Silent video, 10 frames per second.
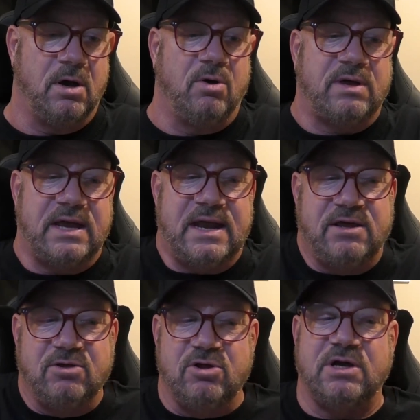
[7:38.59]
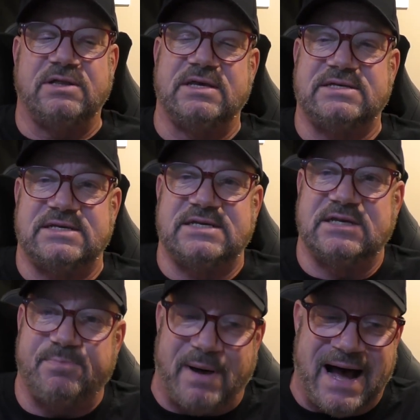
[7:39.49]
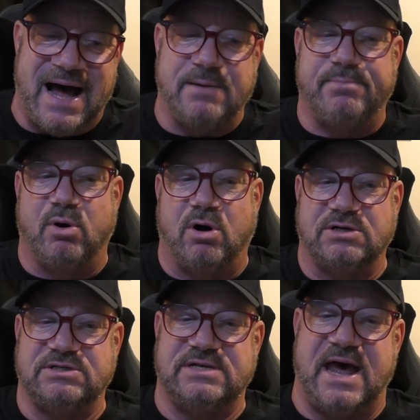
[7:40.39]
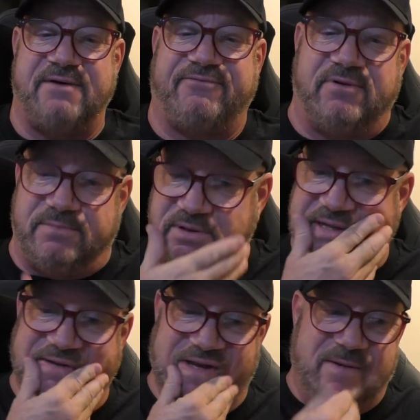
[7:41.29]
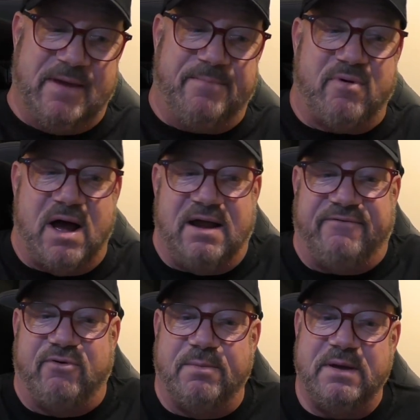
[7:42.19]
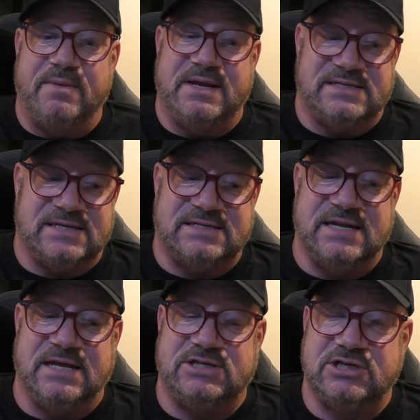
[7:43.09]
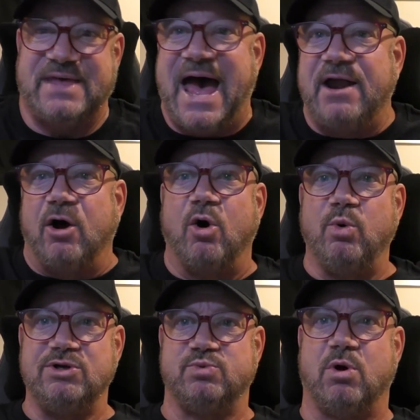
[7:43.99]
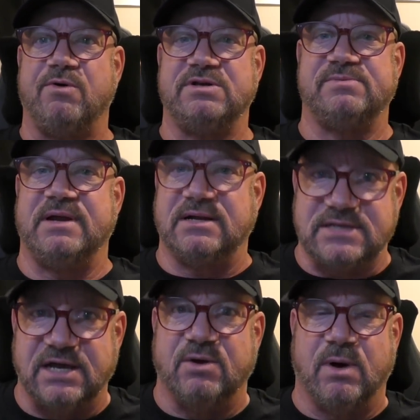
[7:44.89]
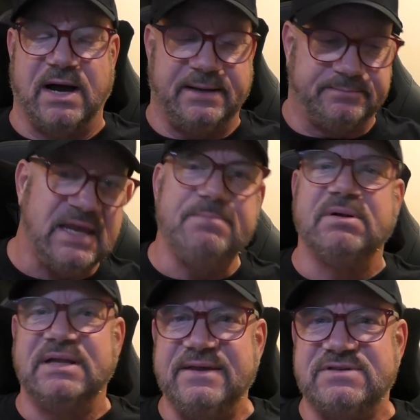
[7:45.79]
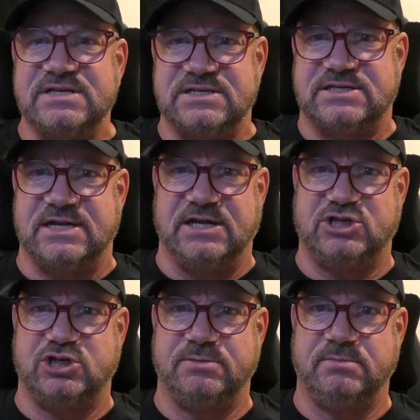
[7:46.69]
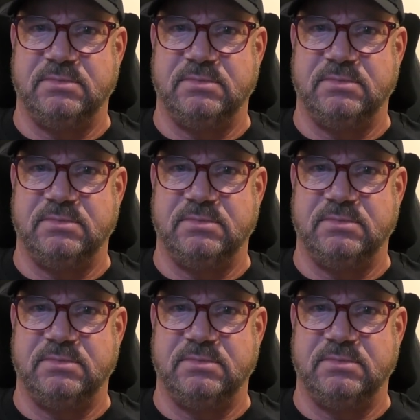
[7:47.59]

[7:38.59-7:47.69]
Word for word: Okay, now you look at this, it says pod boss, Daffron believes inmate Brian, a former inmate, is a snitch. That always worries me, and I'll tell you why. He believes he's a snitch.